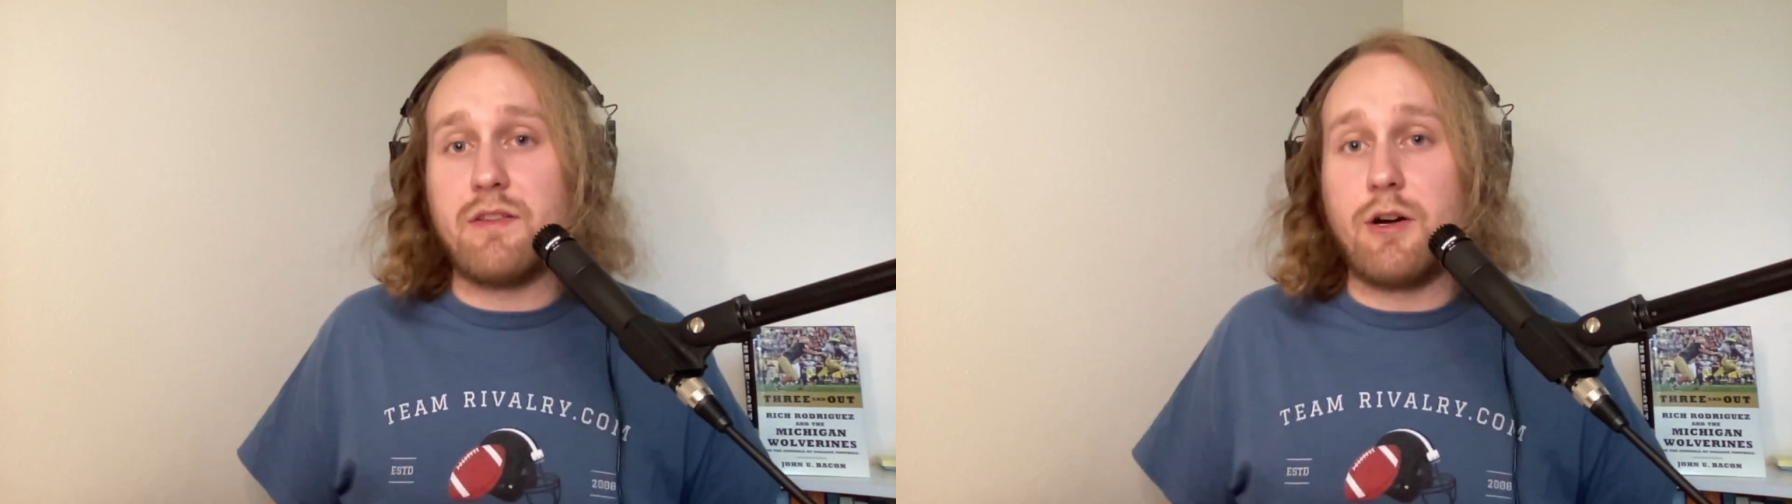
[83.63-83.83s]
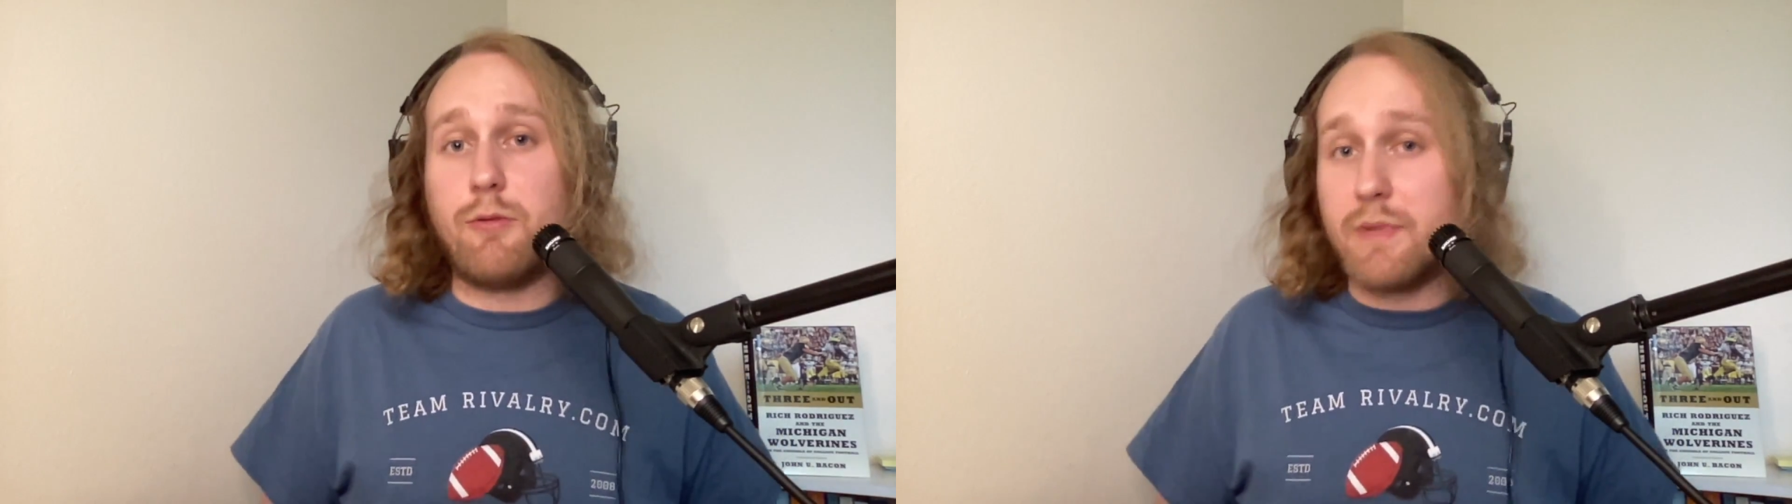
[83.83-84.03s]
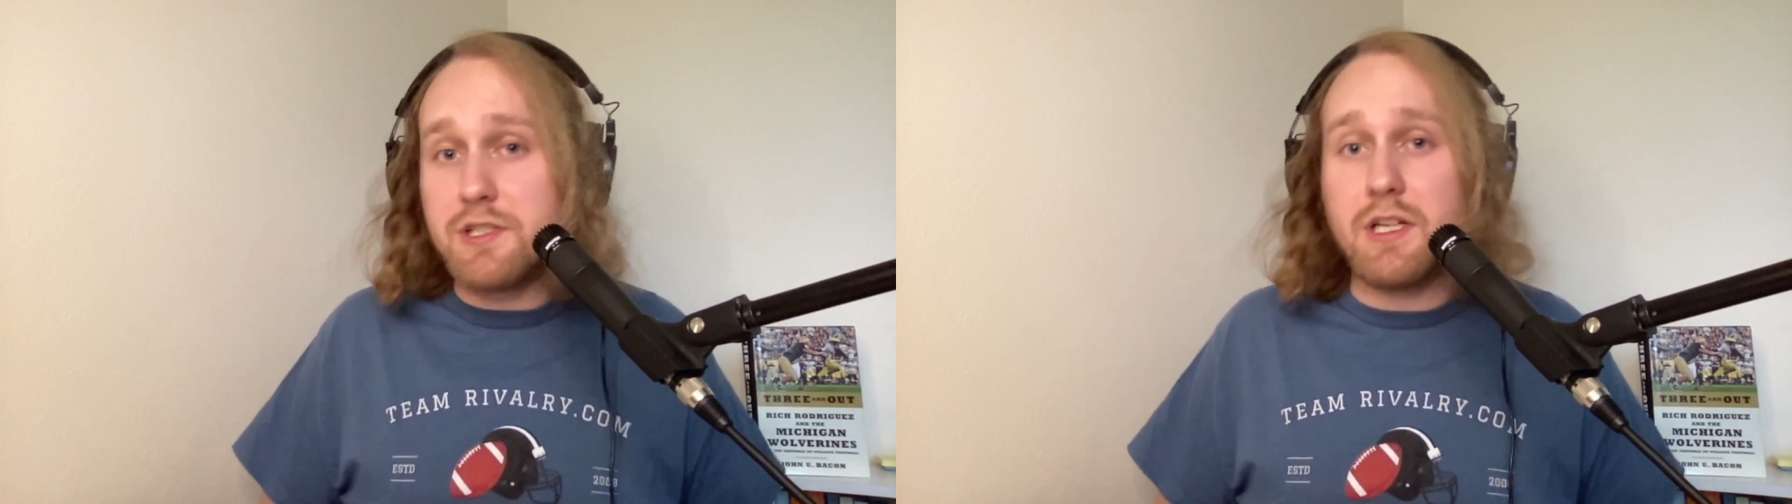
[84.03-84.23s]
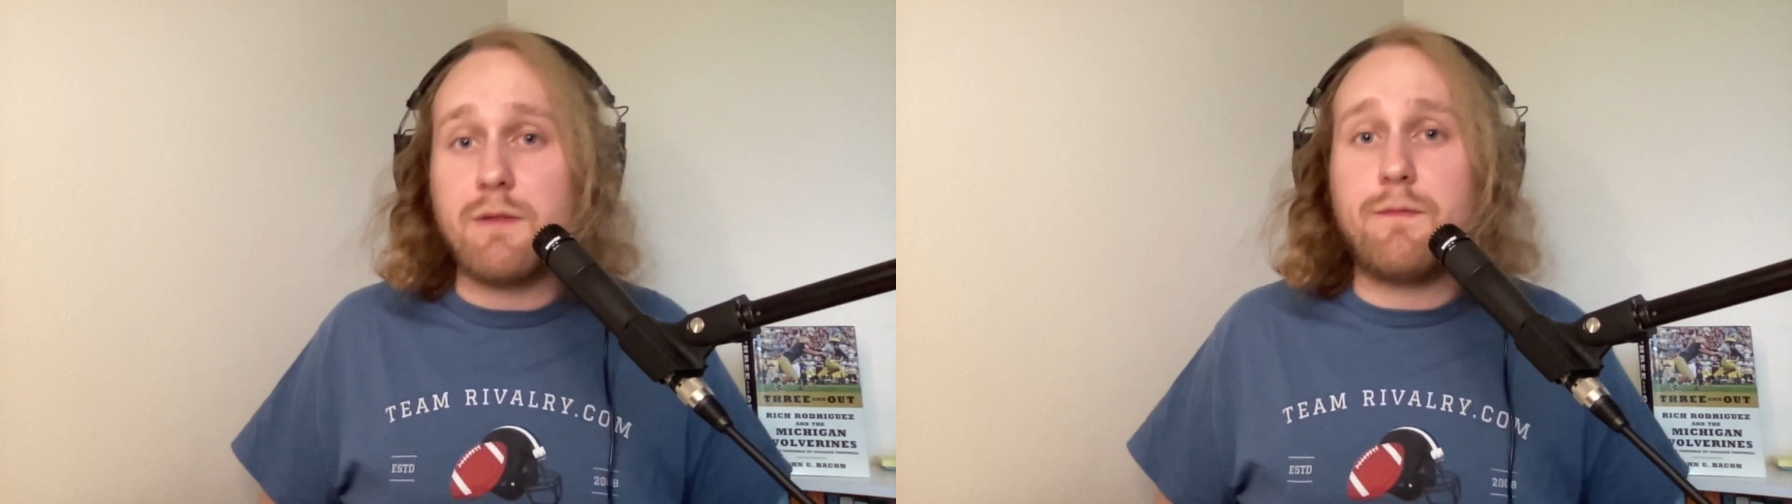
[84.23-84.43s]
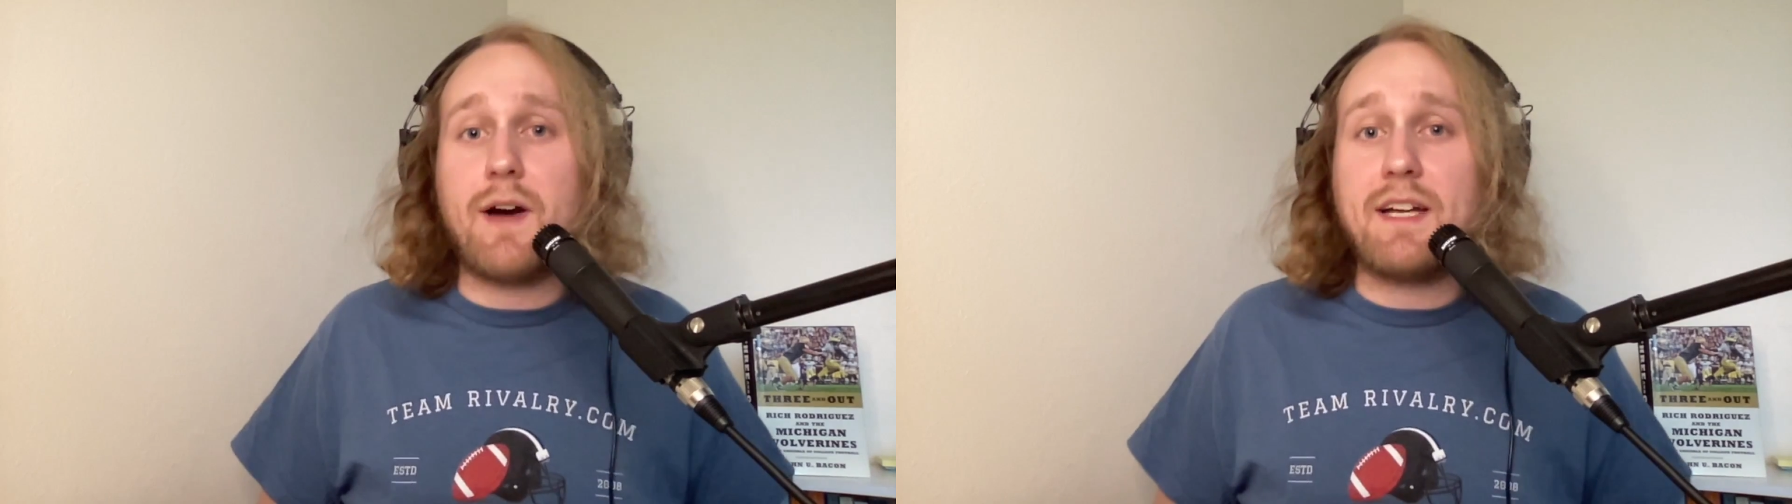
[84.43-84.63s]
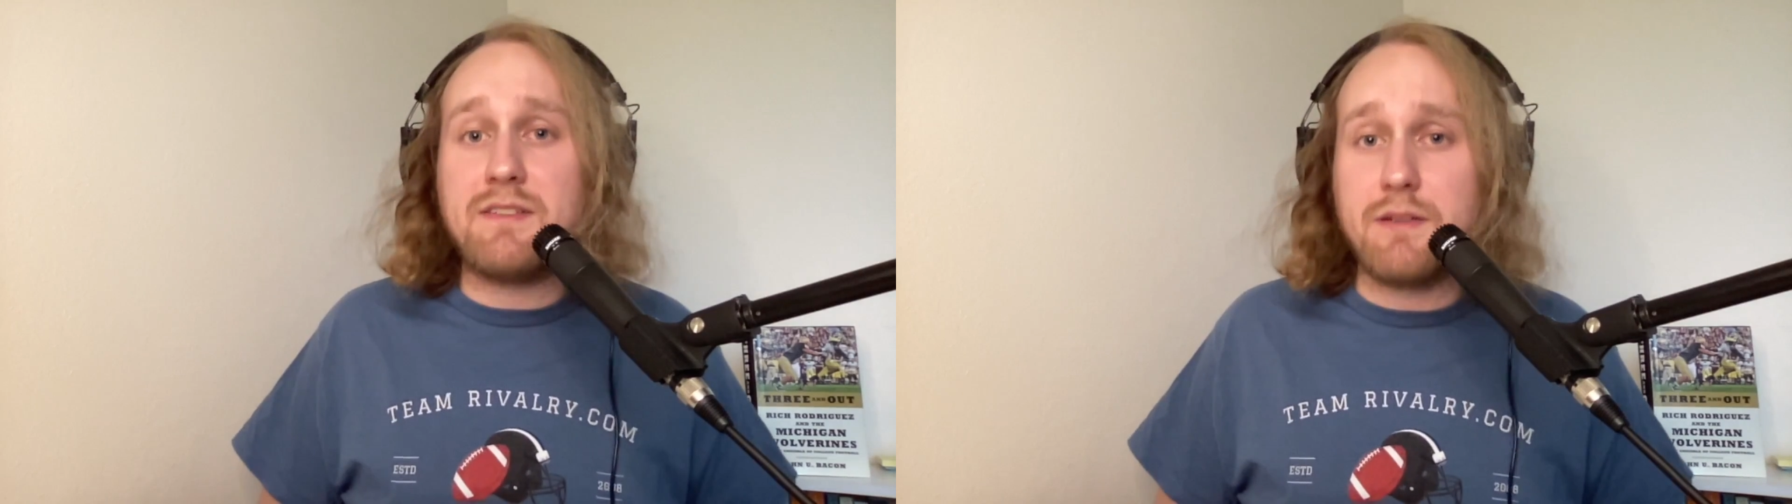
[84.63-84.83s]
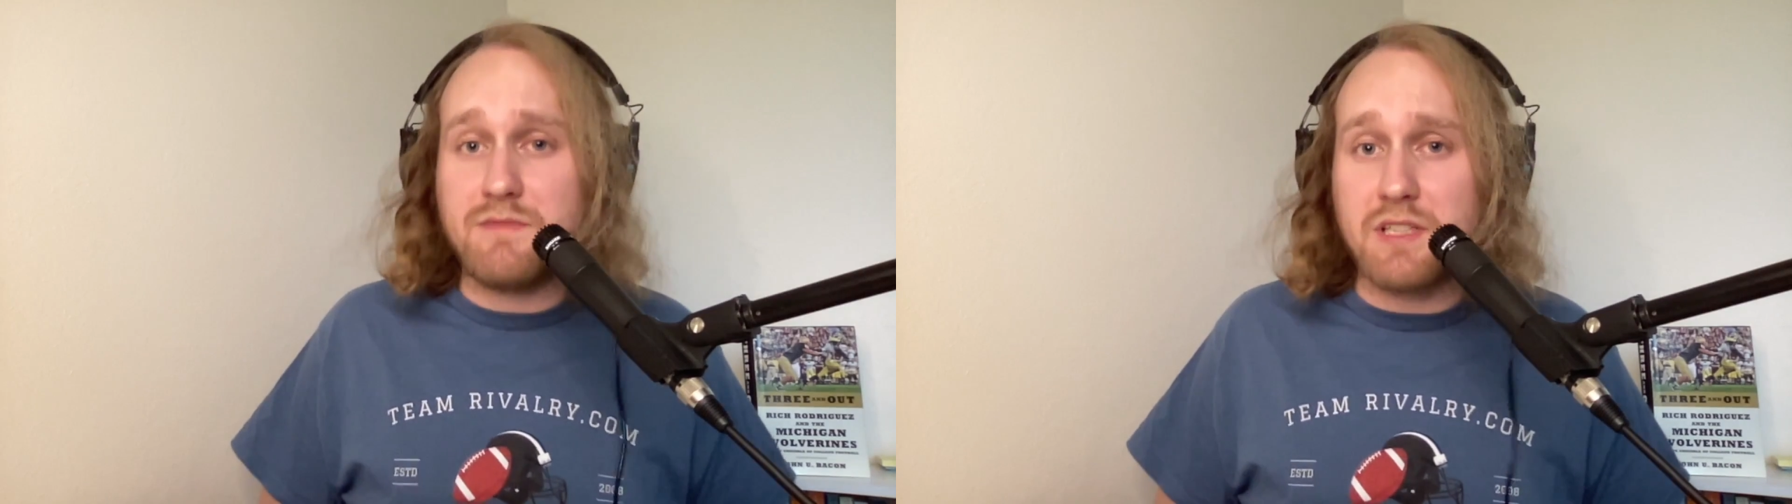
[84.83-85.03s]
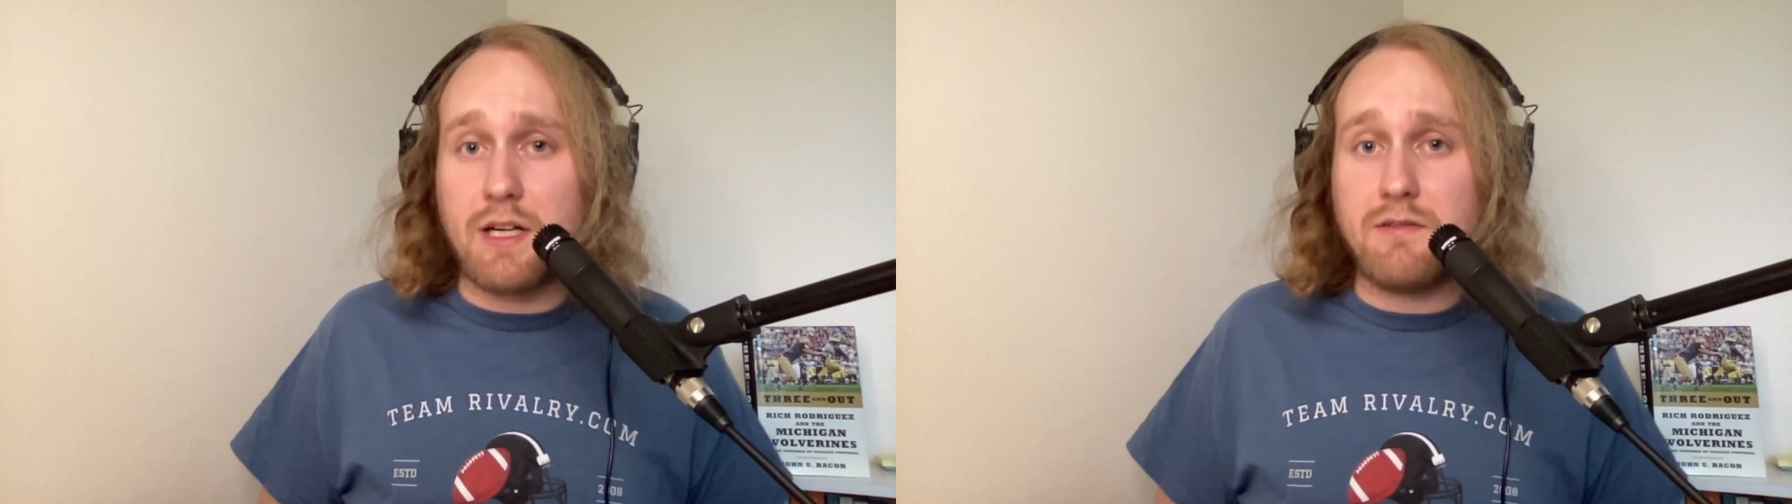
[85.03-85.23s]
though, Michigan finds
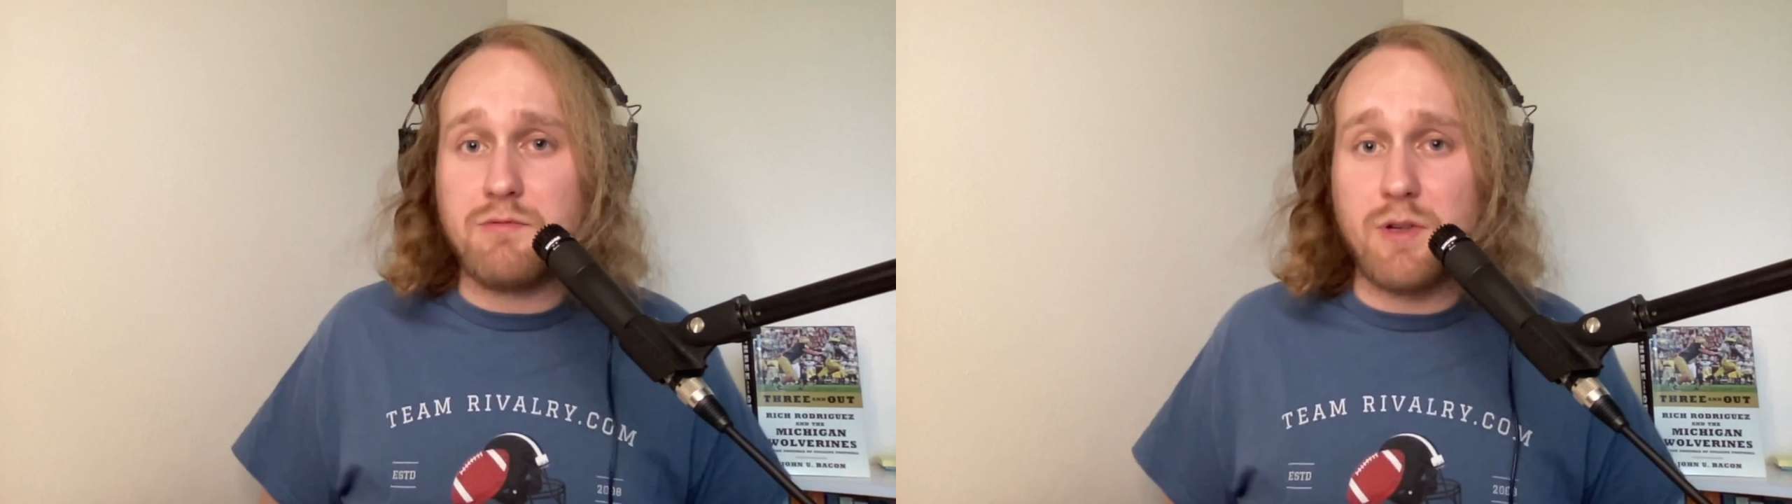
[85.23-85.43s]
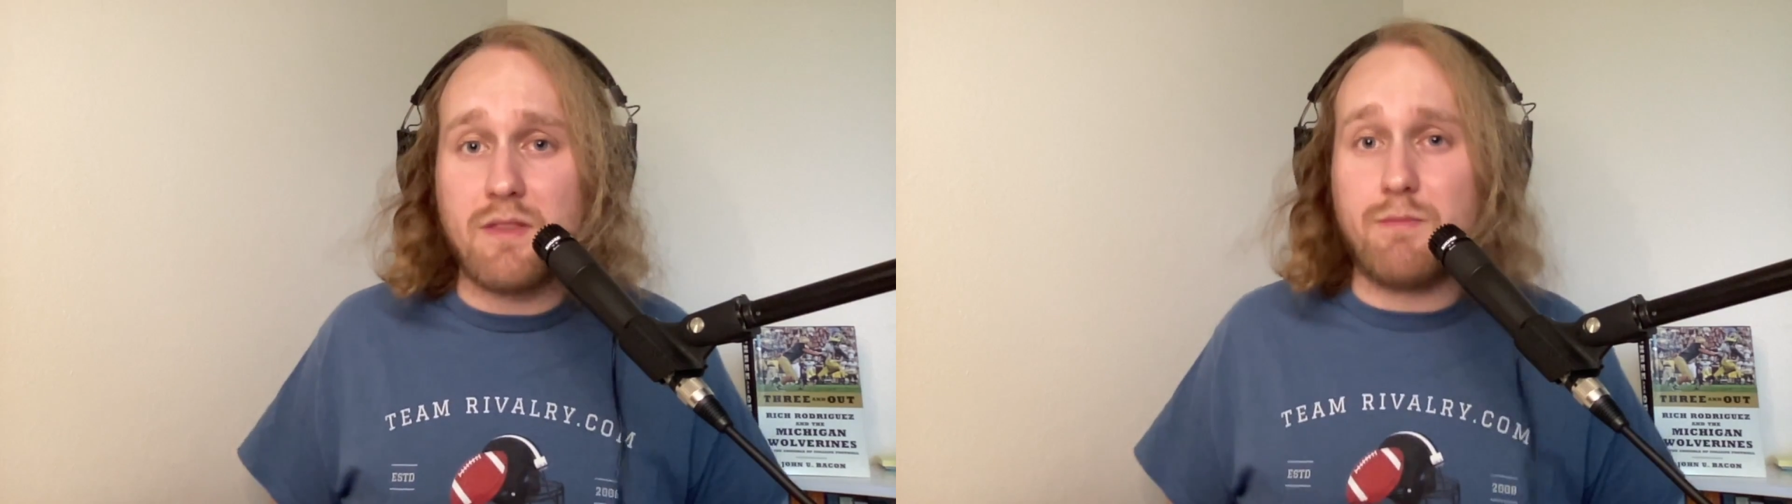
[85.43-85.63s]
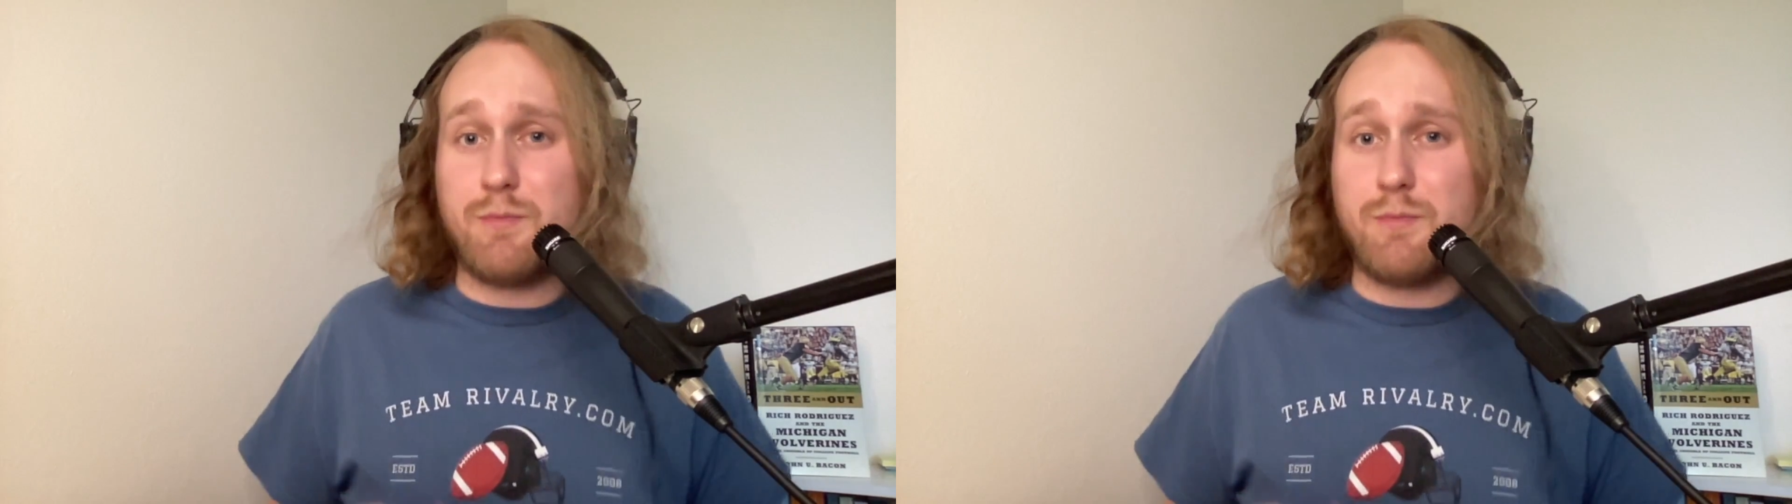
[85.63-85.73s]
themselves with